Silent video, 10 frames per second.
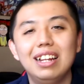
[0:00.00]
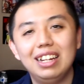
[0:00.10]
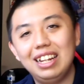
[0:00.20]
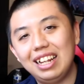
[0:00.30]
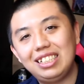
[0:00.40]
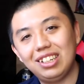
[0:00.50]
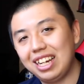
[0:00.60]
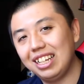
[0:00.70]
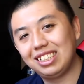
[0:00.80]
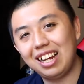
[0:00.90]
It lets you
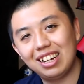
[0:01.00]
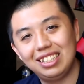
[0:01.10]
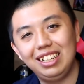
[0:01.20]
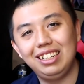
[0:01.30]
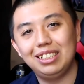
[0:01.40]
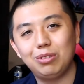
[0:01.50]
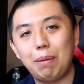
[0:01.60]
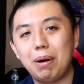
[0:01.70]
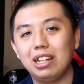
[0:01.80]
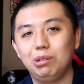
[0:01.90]
get stocks in the easiest way
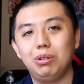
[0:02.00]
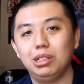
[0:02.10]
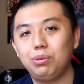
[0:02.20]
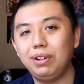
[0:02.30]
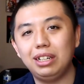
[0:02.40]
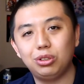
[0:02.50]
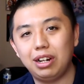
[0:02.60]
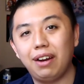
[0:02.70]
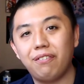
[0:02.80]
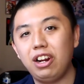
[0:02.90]
possible. It's free to
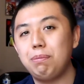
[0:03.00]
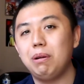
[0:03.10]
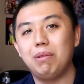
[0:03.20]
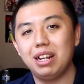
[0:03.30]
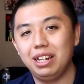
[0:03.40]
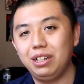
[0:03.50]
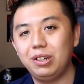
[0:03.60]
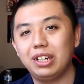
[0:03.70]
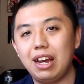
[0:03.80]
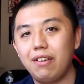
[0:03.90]
trade, free to put money into
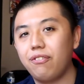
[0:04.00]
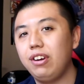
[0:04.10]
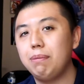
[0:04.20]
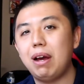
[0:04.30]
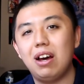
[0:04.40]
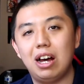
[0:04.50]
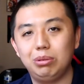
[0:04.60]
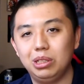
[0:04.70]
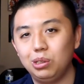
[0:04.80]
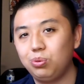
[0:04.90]
your account, free to buy
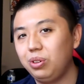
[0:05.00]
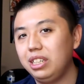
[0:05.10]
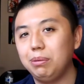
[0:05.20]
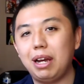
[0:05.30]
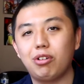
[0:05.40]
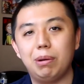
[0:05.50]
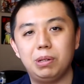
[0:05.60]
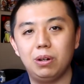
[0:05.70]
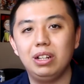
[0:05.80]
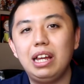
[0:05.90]
options, free to buy
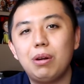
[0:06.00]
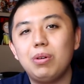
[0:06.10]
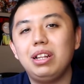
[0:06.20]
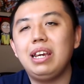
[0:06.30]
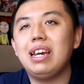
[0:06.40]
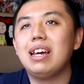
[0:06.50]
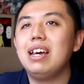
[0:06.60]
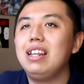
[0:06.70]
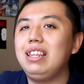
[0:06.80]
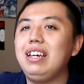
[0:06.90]
crypto. Literally
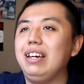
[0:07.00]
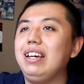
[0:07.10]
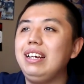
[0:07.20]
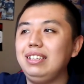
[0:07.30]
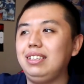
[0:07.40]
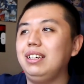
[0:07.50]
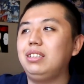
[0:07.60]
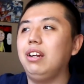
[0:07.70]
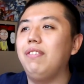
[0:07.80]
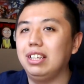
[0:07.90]
the
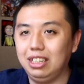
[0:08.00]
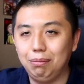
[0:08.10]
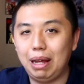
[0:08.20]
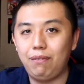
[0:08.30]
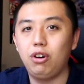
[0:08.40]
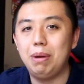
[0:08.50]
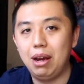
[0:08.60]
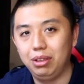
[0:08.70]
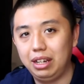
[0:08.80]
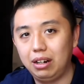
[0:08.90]
easiest investing platform
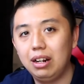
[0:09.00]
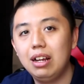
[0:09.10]
out there.